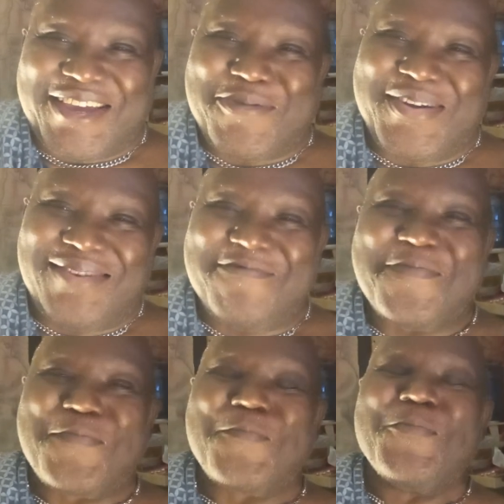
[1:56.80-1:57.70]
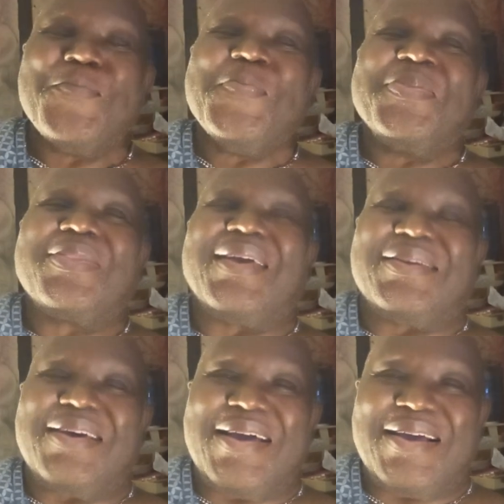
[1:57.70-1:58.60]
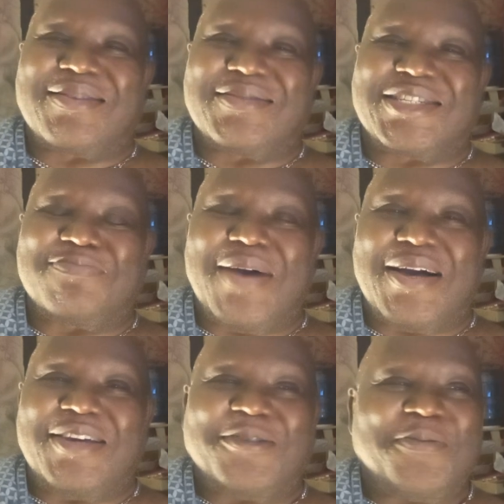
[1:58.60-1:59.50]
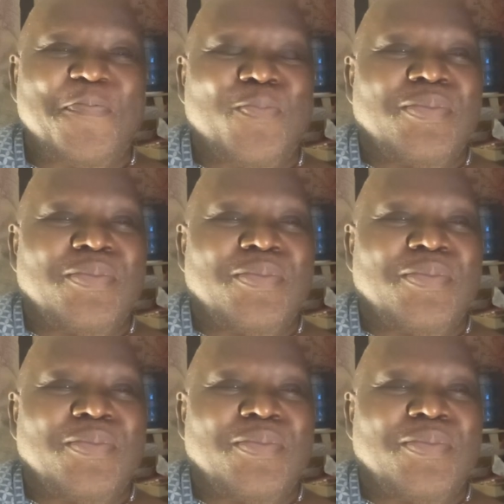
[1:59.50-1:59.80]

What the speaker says: there, and I had to smile.